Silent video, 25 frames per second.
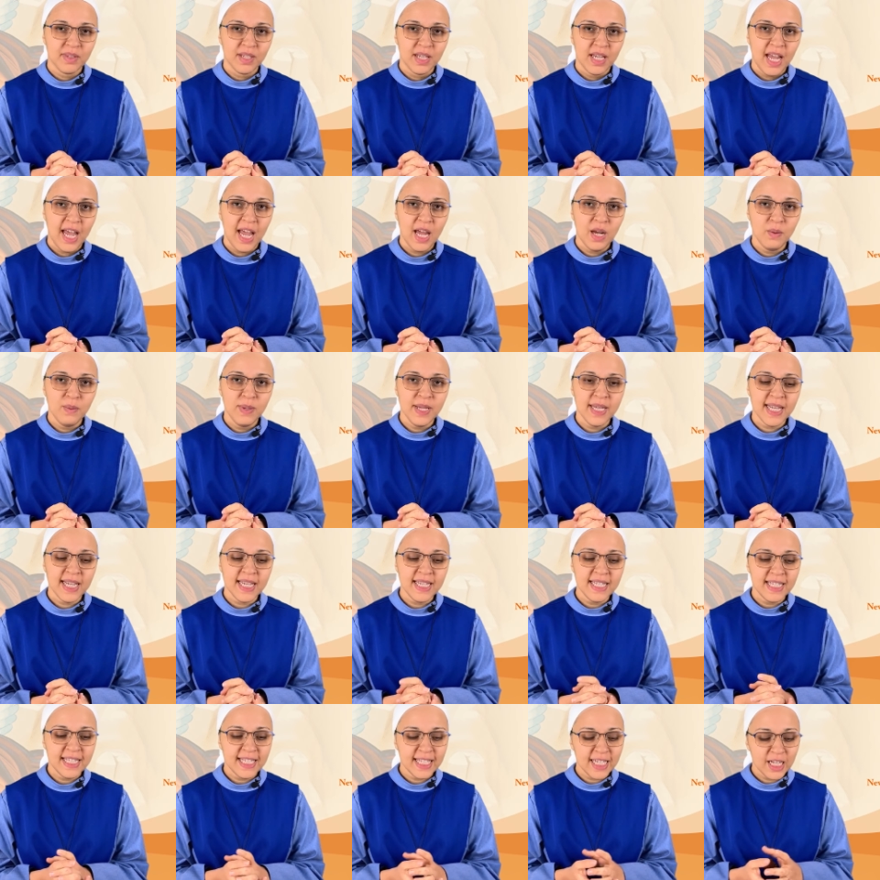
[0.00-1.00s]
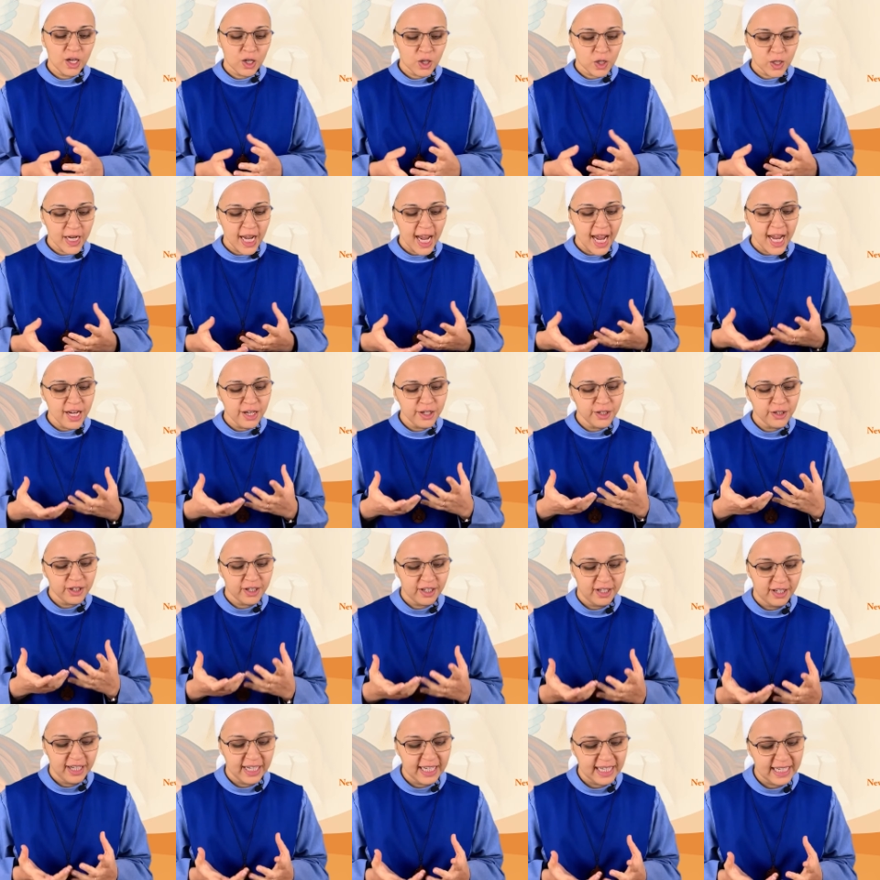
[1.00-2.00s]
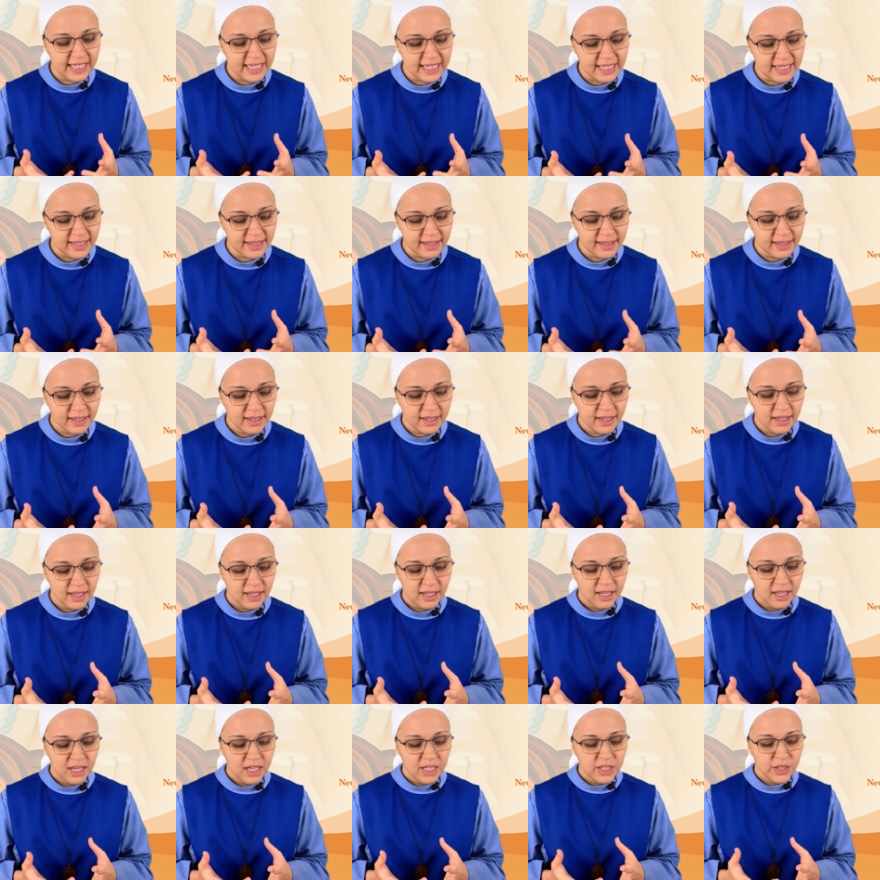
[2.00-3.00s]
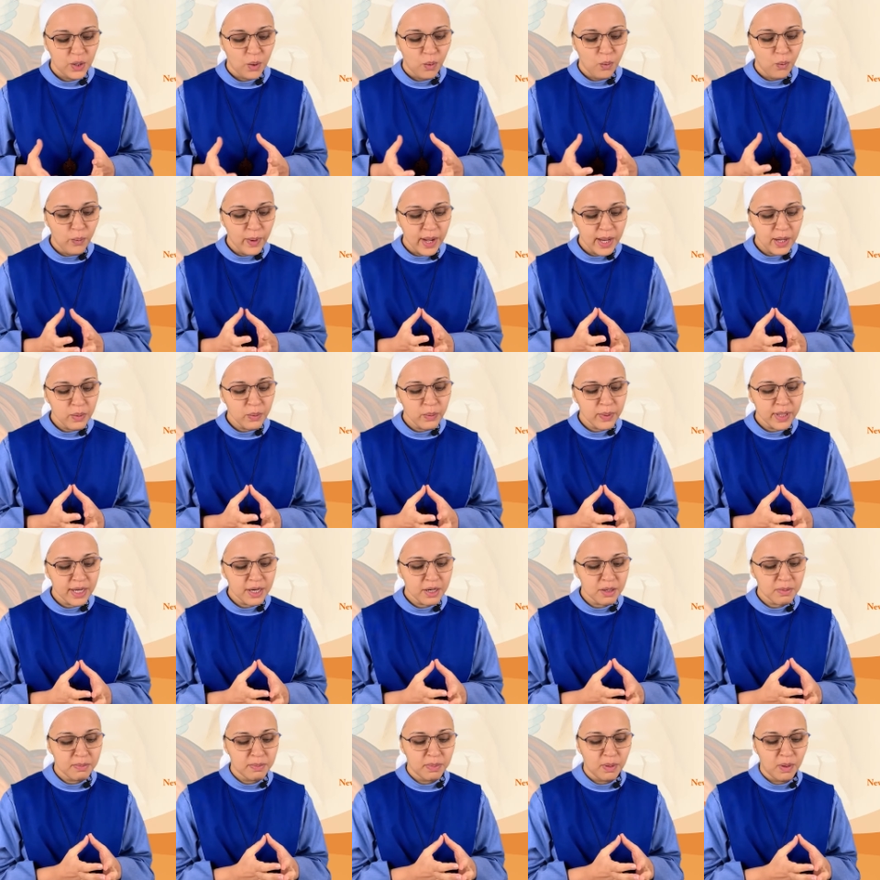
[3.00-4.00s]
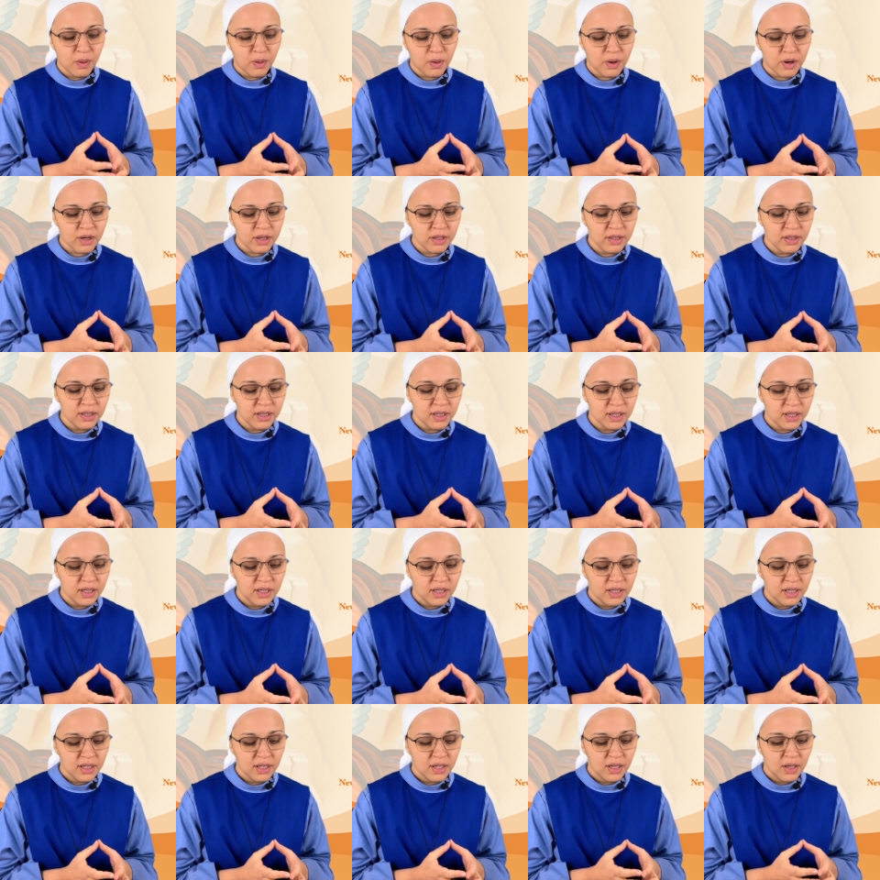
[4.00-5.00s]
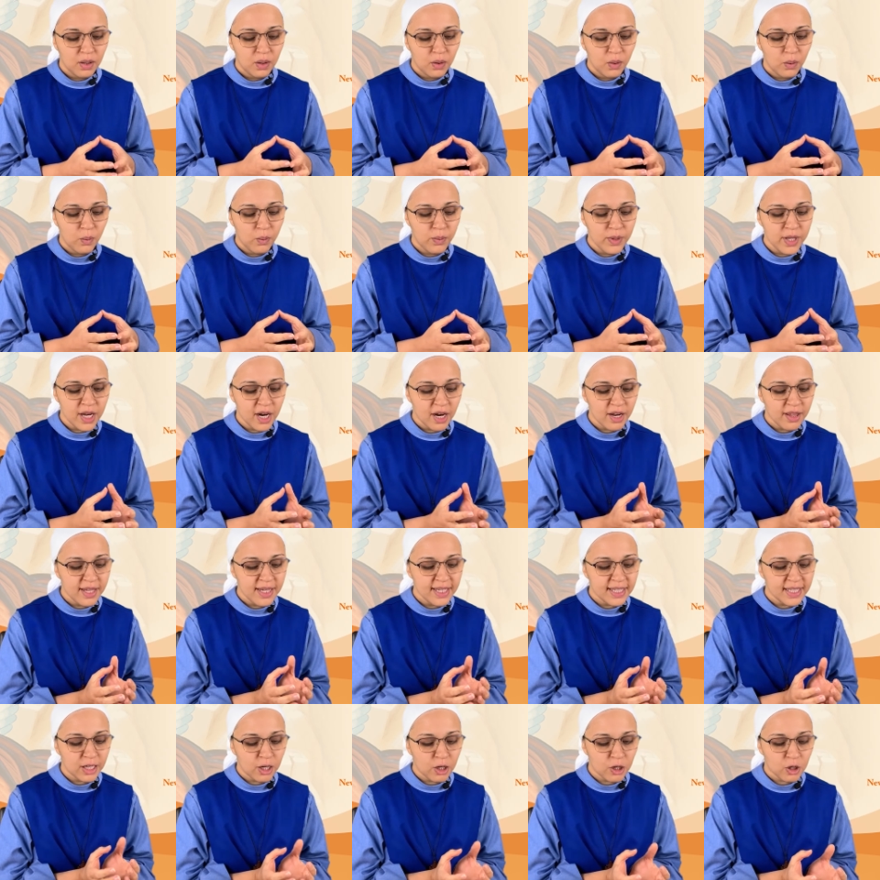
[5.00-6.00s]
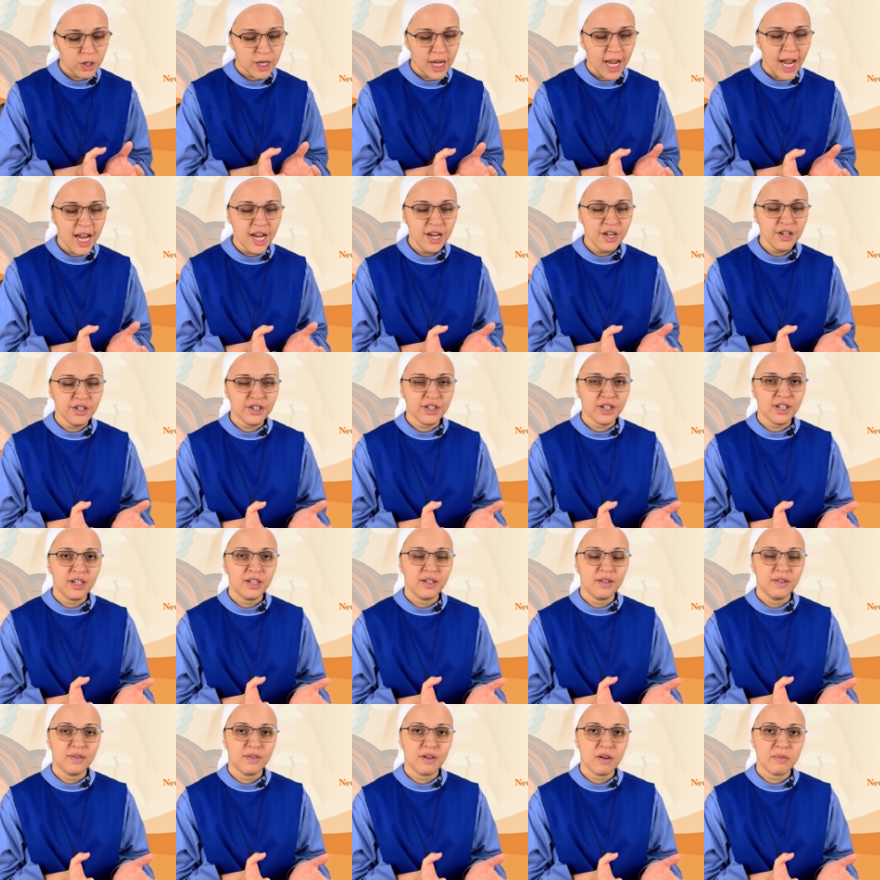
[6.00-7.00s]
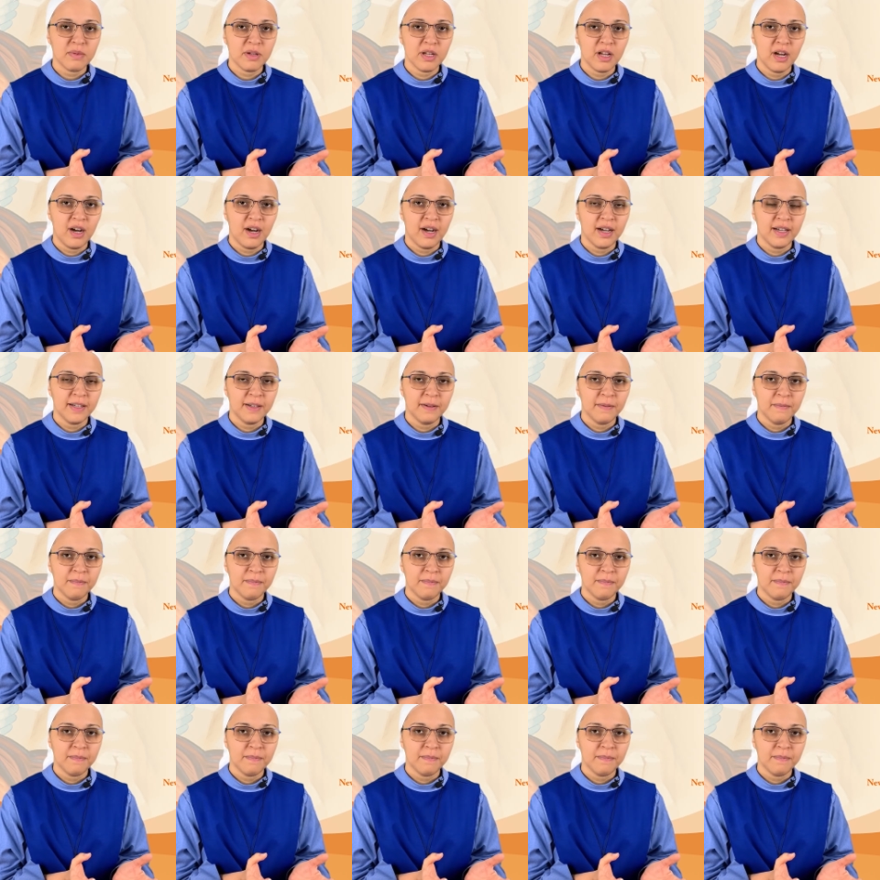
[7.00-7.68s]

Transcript: And we can see creation in it. So when we are born, we are this creation from God.